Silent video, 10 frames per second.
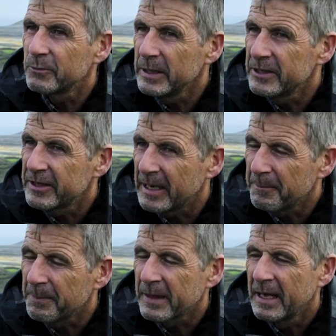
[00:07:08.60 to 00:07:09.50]
in
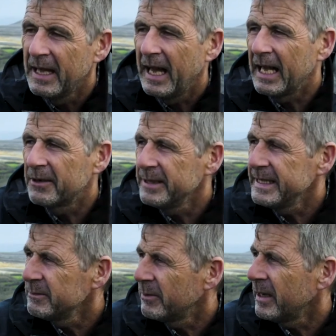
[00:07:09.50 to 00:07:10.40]
wintertime. And the
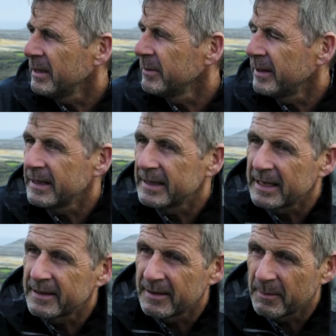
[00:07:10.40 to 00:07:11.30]
reason why we think that